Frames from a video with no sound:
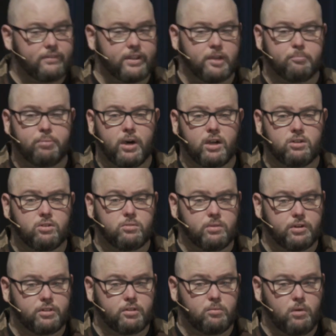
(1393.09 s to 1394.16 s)
a puddle
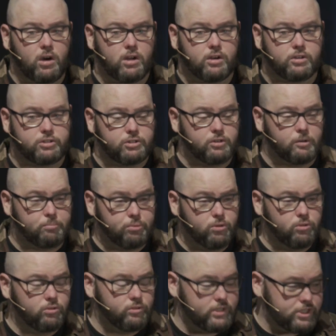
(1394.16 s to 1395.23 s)
worth of water to a
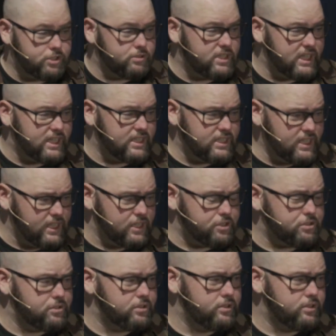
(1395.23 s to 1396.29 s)
pool is you dig a ditch